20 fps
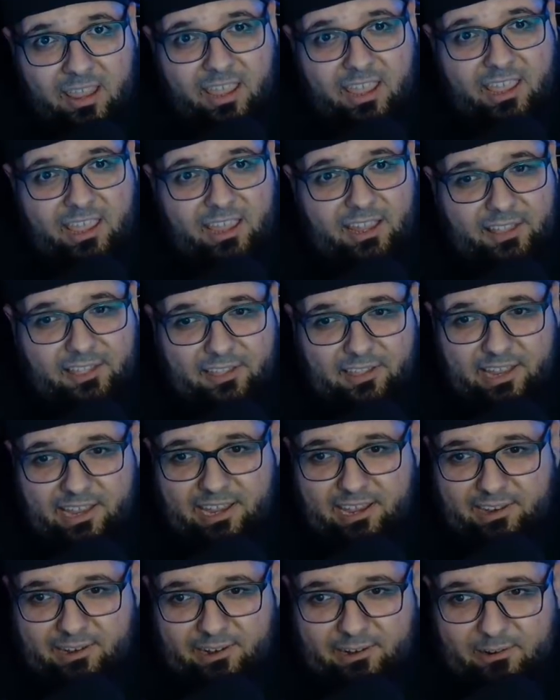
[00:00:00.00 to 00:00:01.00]
It's
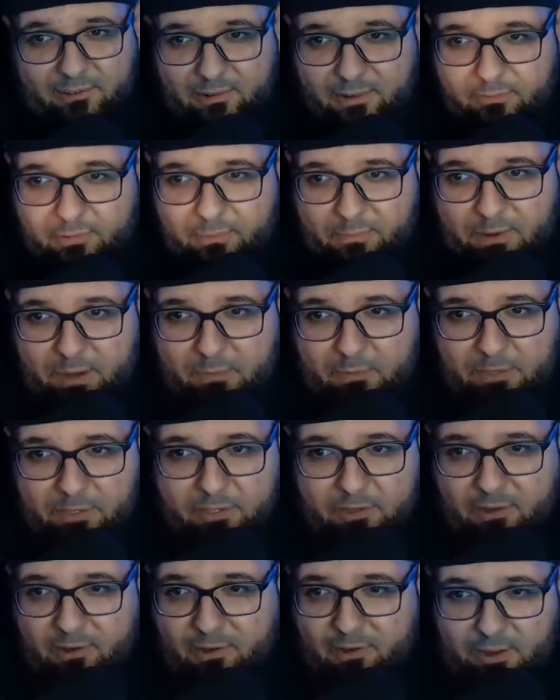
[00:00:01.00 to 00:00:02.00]
like, you know, when people
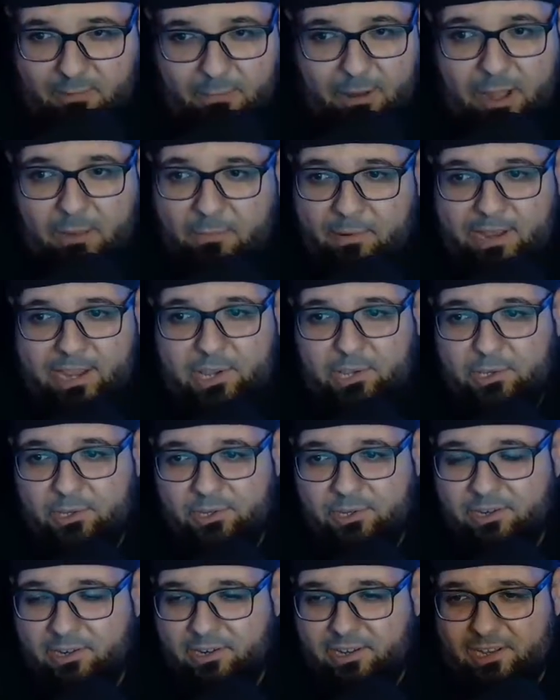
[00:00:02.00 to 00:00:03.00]
saw
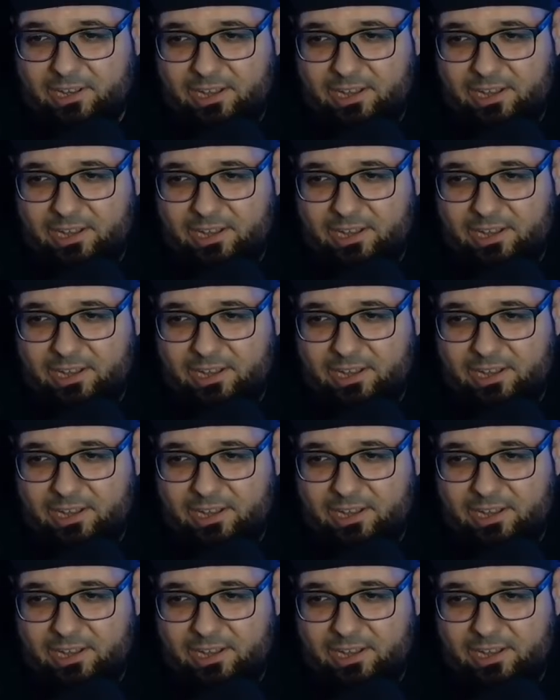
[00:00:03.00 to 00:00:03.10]
Abomination